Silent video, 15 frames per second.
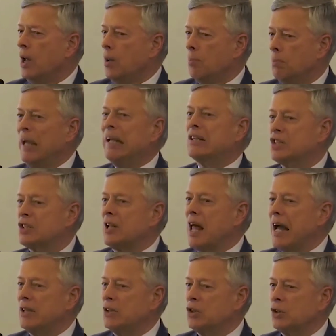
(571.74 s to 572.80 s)
big
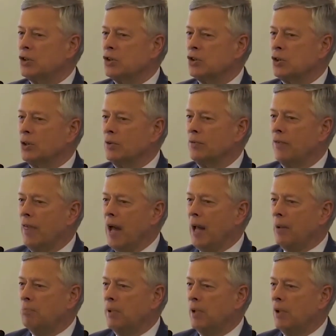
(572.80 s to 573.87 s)
slices of
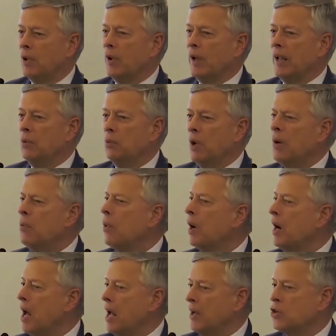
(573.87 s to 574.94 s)
that period, we were
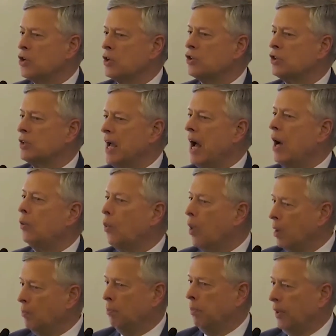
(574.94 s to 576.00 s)
not just down
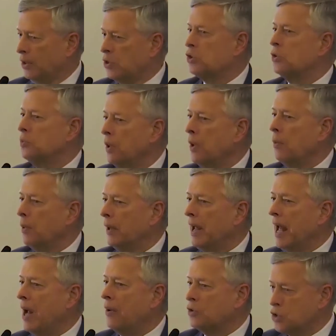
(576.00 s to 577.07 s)
1 person, we were
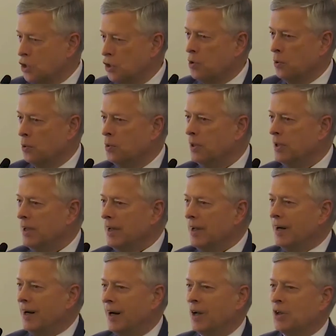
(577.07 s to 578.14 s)
down 2.
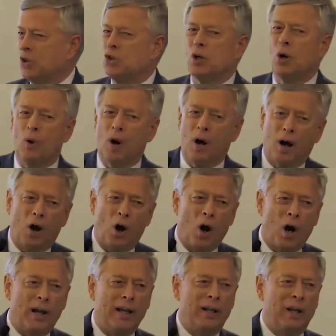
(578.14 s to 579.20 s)
So our
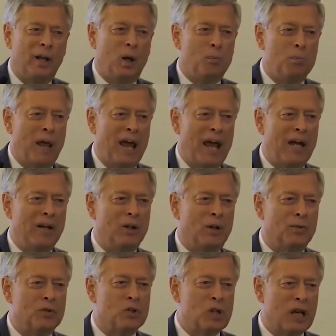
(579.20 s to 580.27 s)
hardy little band
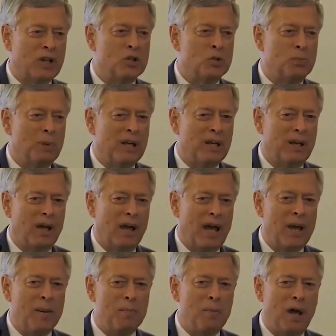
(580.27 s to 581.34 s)
of 6
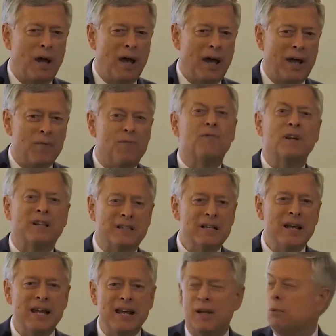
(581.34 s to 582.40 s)
became a
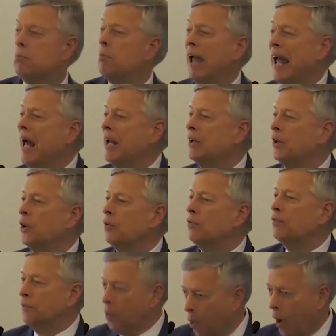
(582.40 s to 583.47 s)
fatigued band of
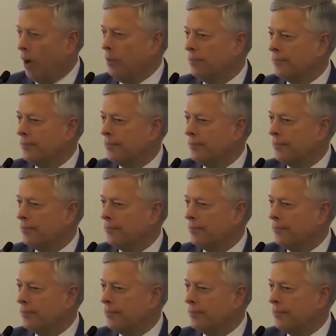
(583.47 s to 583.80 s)
4.